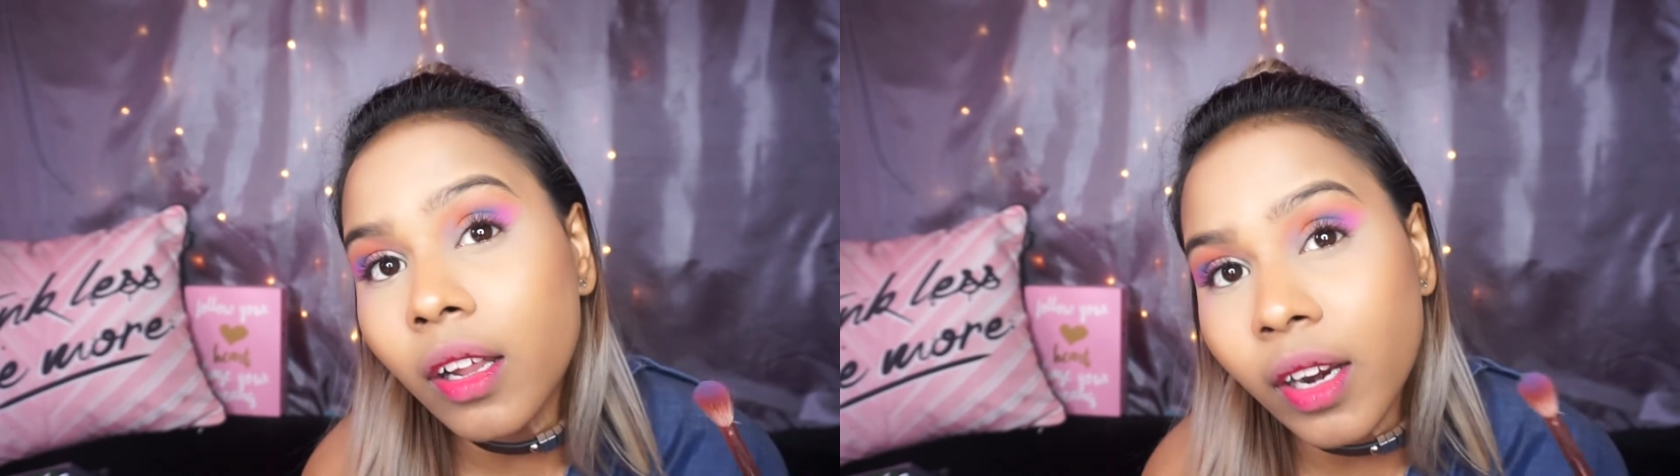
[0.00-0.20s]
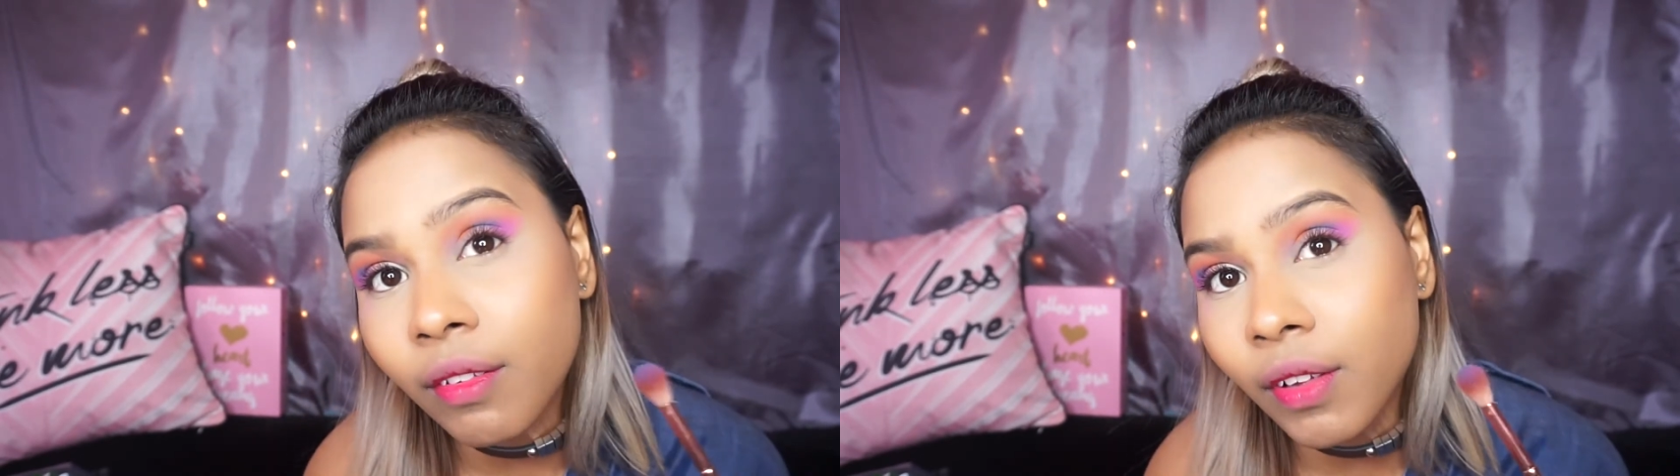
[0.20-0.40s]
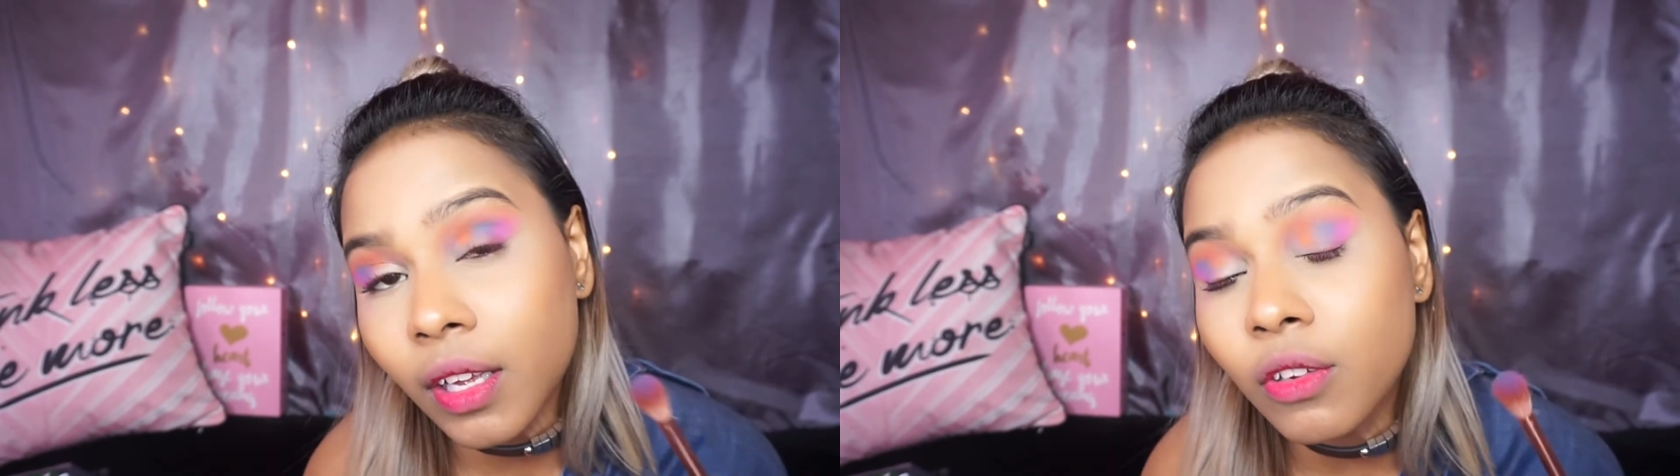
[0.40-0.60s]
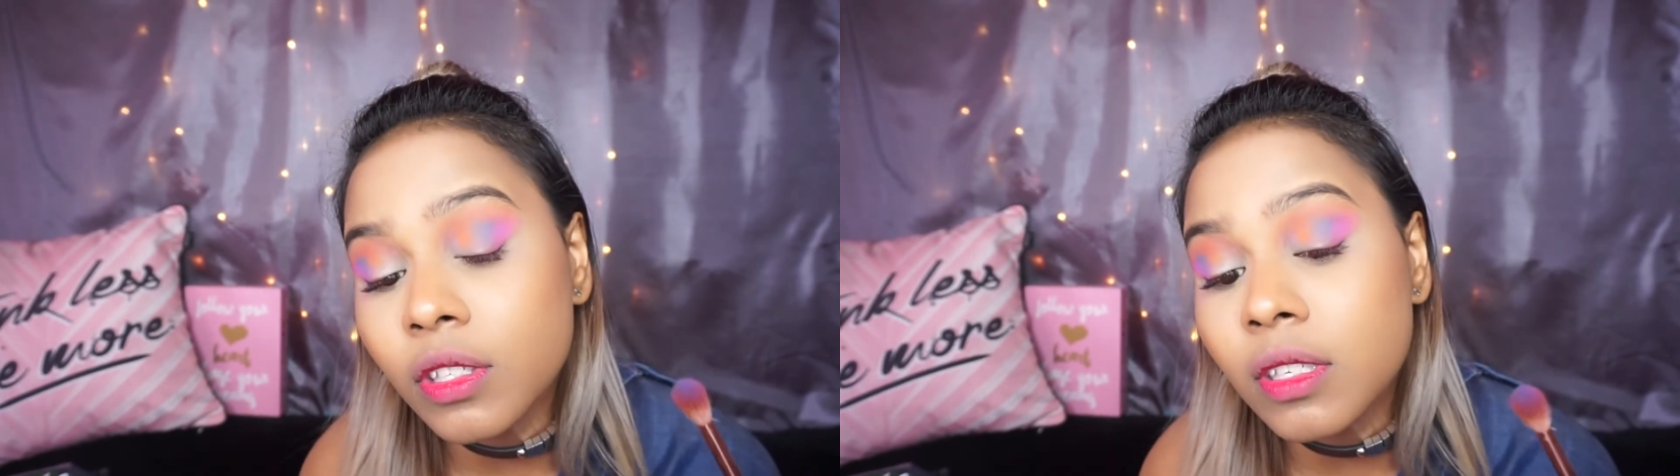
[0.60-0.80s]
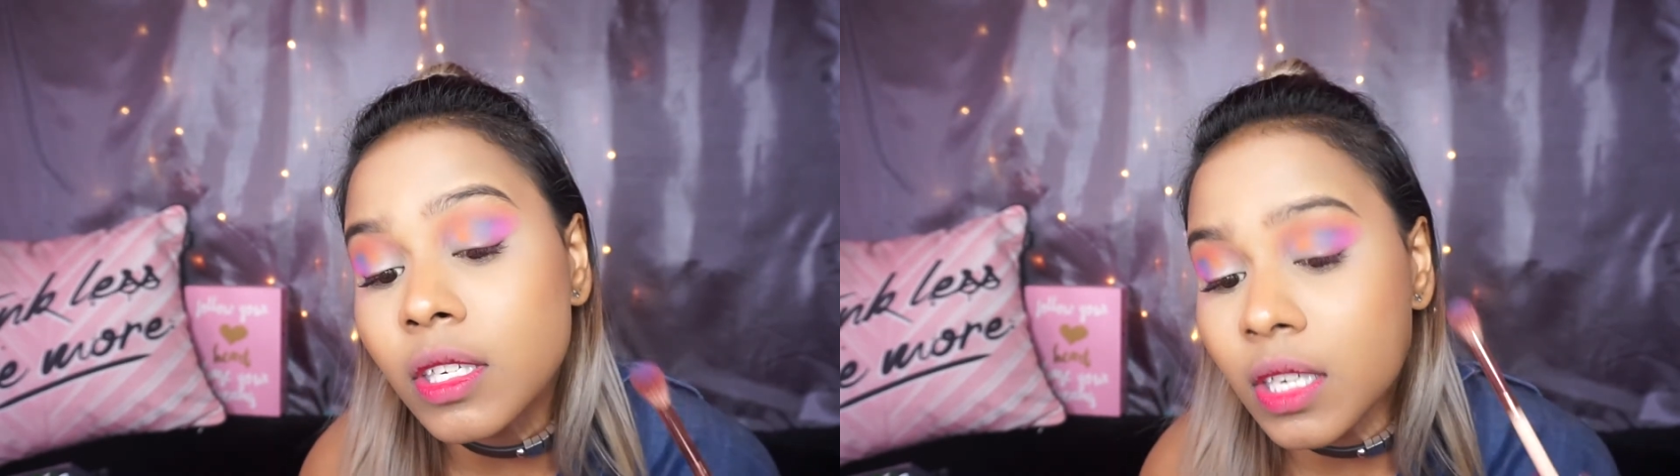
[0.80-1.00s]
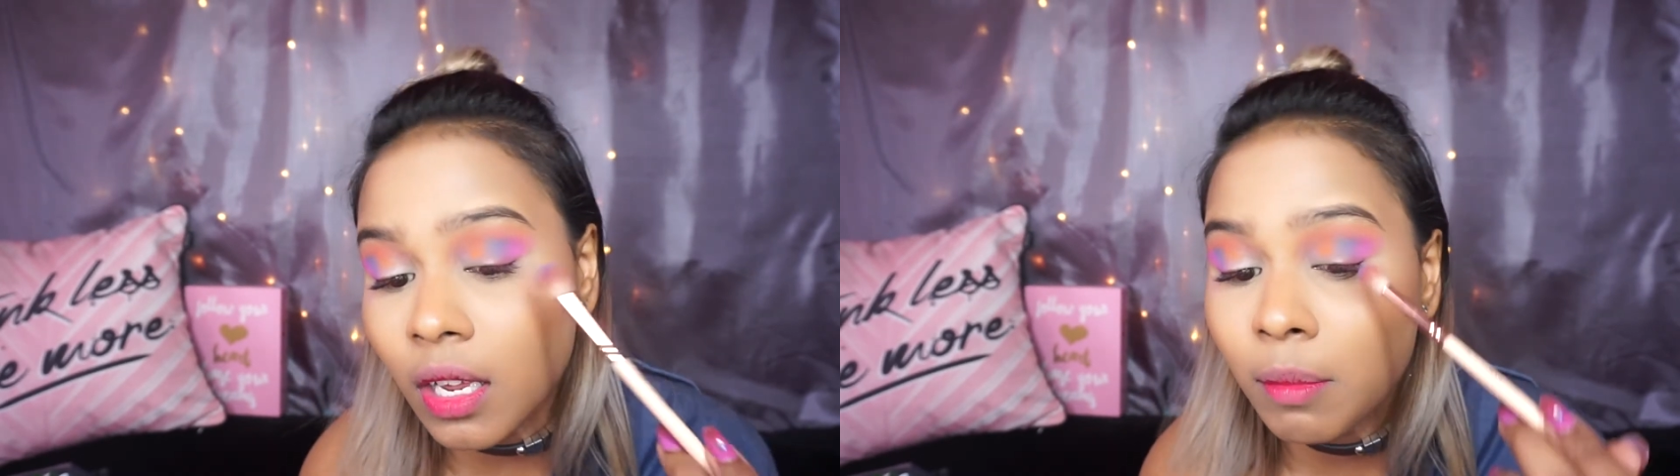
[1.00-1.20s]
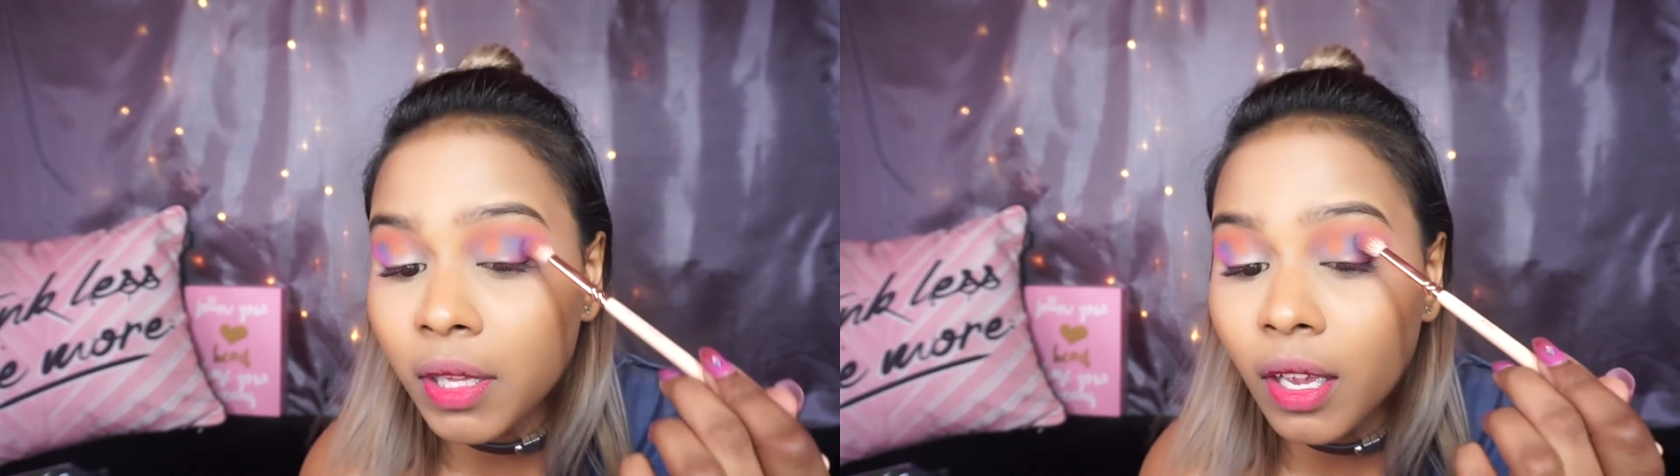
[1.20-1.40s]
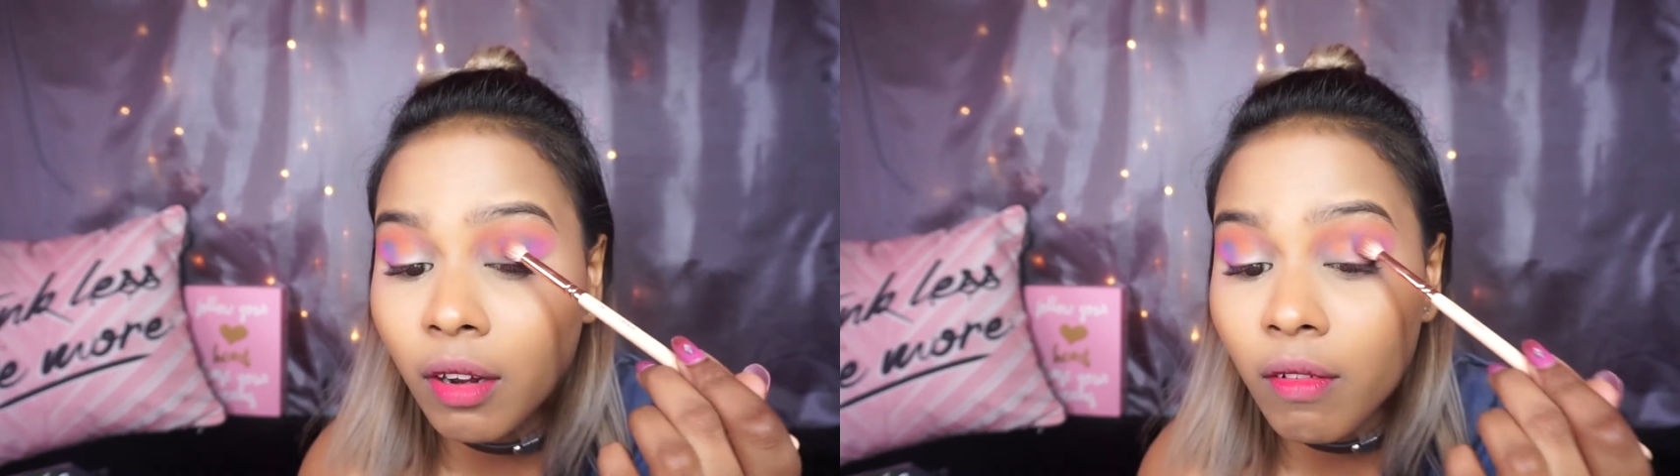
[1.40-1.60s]
I feel like you just need to keep
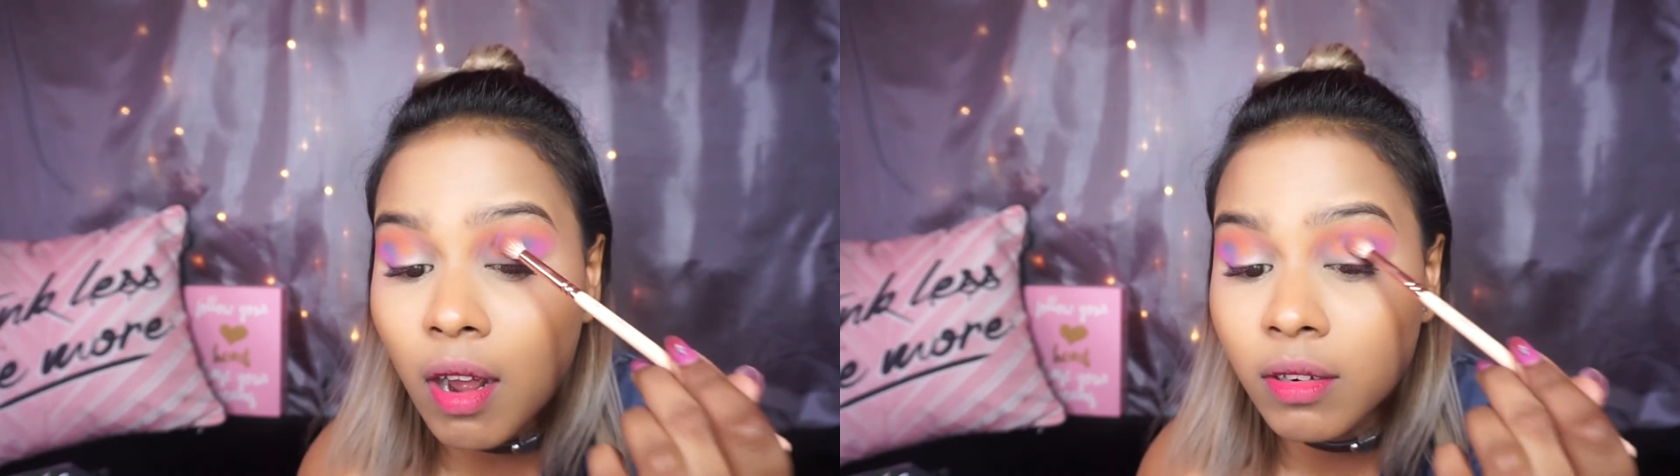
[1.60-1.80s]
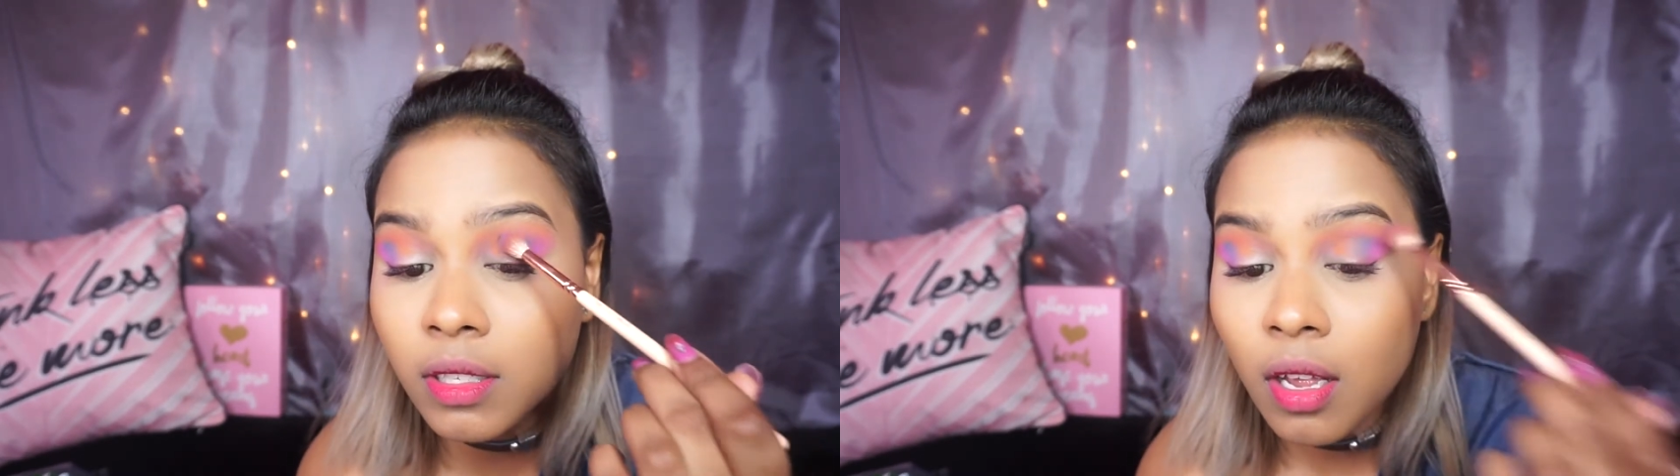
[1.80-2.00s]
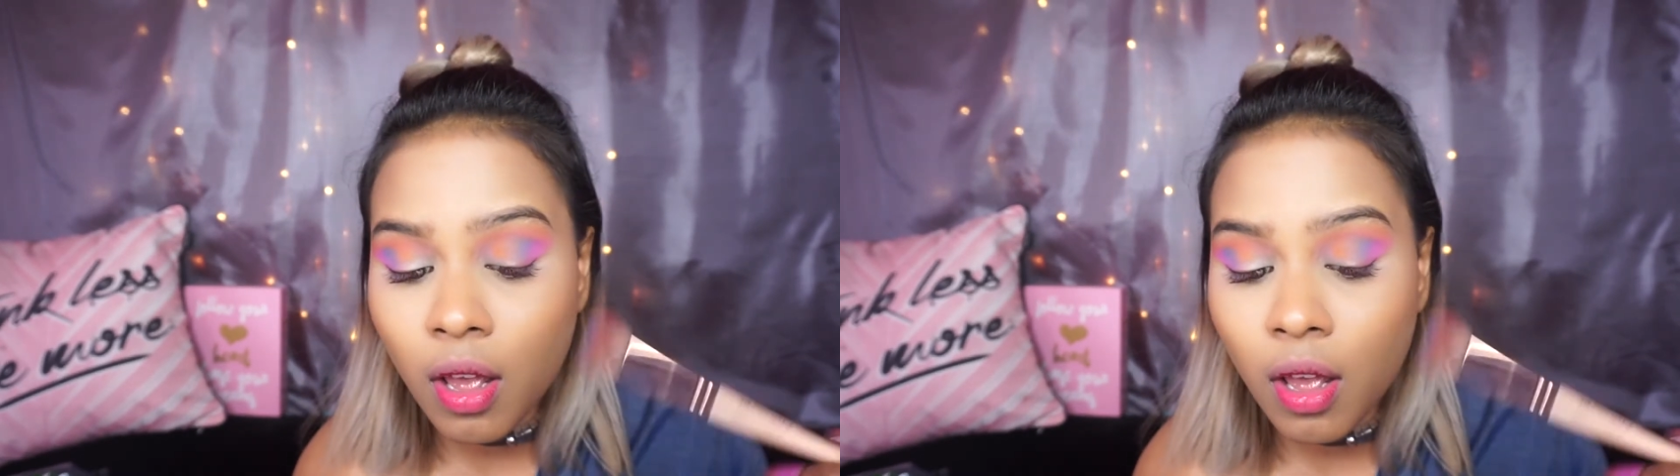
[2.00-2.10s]
playing around